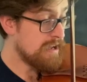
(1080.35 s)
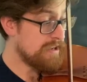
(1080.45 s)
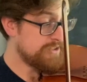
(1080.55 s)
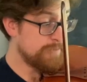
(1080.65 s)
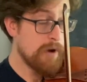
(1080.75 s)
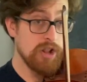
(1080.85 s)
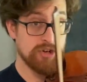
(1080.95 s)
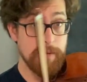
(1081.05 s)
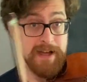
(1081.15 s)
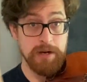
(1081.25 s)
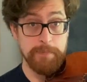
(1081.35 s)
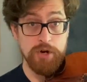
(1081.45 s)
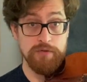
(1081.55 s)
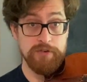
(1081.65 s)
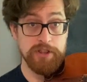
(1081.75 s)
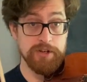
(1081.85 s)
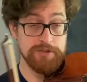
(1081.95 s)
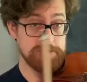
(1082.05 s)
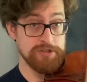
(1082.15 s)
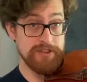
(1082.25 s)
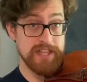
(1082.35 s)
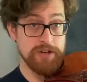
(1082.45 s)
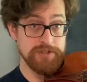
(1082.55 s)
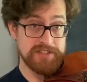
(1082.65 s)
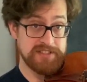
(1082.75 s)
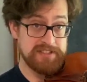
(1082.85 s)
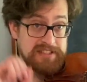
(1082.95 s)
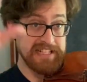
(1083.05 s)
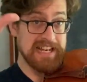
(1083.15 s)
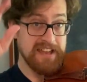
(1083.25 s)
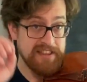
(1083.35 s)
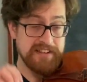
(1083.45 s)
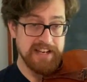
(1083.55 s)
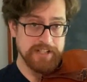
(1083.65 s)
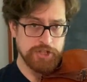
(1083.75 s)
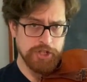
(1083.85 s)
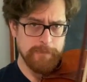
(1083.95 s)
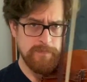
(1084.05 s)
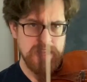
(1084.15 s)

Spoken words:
smaller amount of bow for those so that they don't stick out of the texture.